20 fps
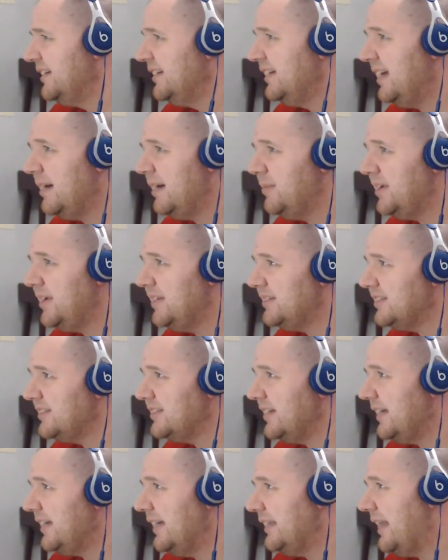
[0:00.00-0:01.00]
yeah, I mean,
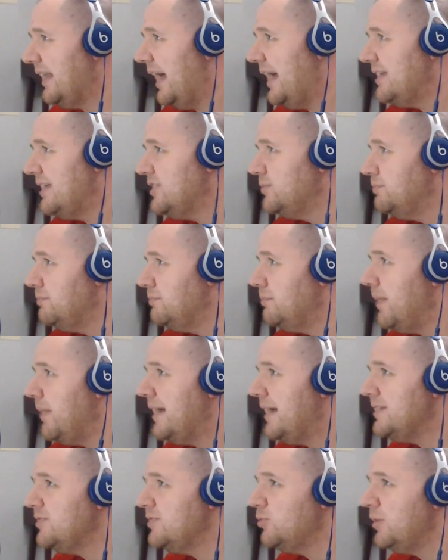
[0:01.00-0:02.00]
it's as
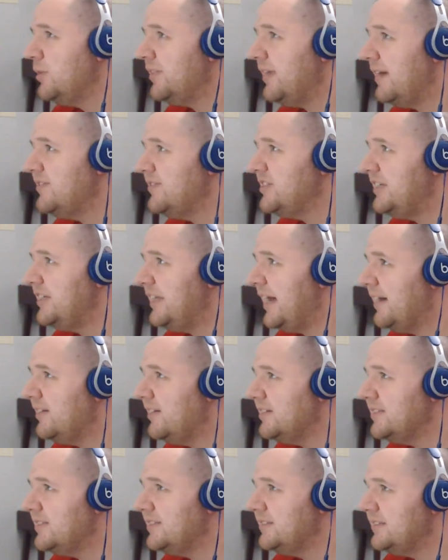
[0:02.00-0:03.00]
with FC
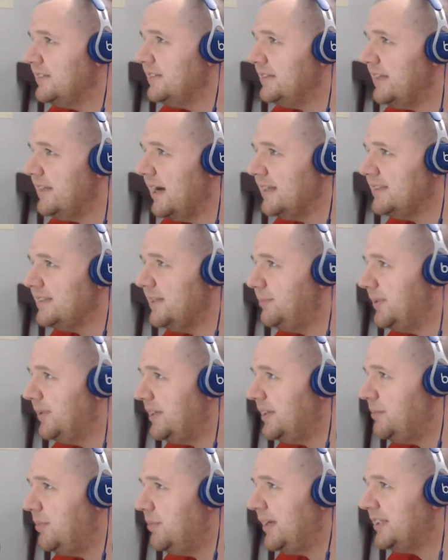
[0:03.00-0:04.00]
Dallas, not
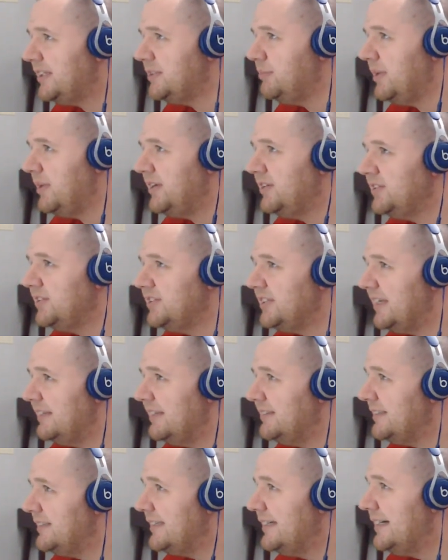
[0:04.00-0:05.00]
typically big spenders.
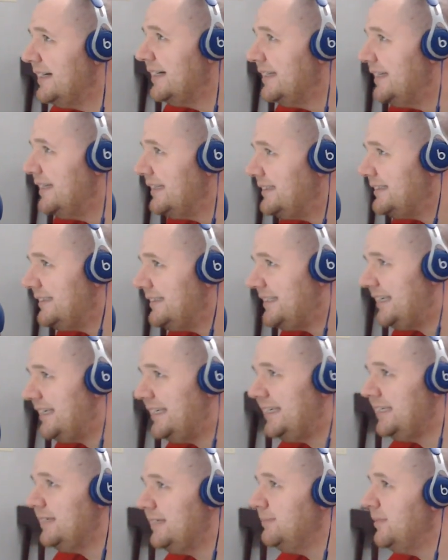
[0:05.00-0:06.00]
The
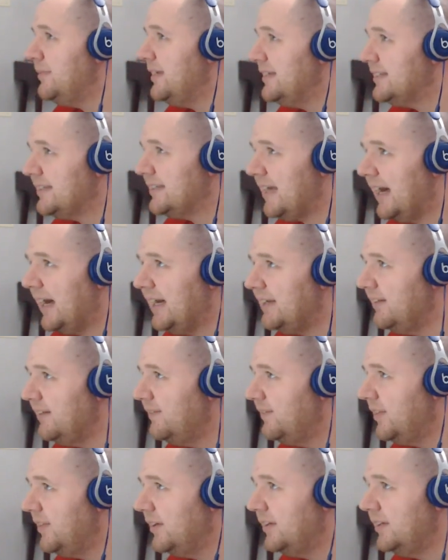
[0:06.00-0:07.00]
team is kind
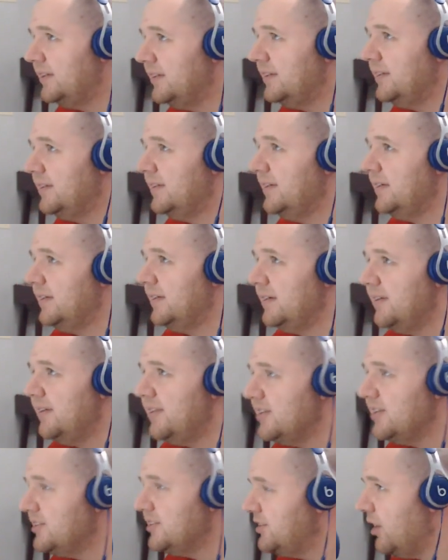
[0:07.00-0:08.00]
of the
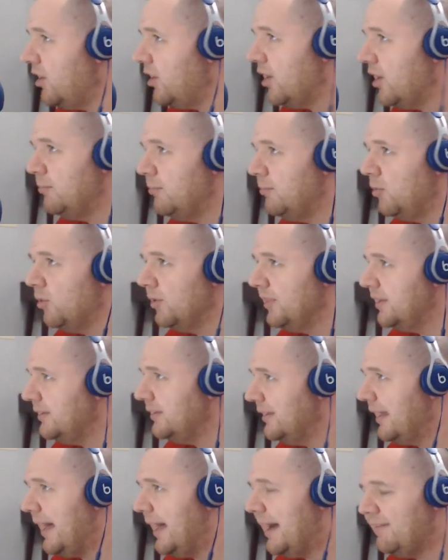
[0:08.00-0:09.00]
star more
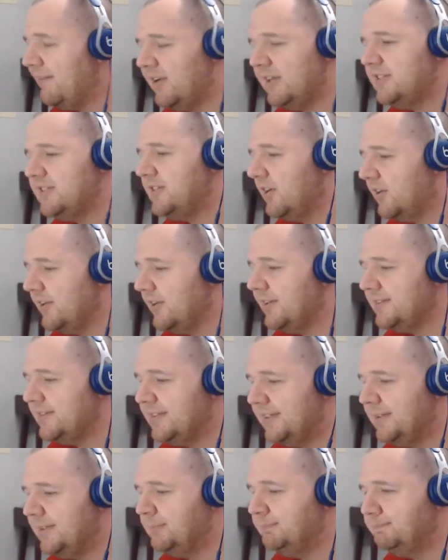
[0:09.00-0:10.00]
than having a star on the
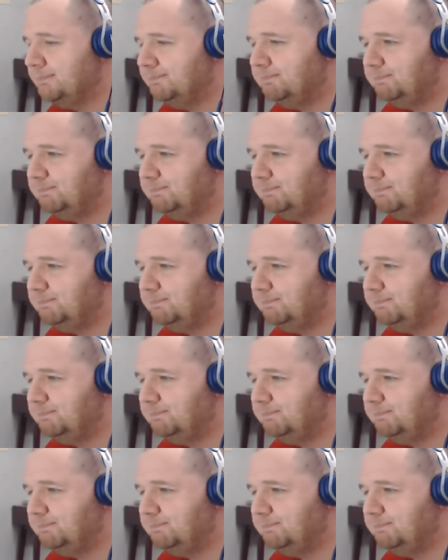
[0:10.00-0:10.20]
team.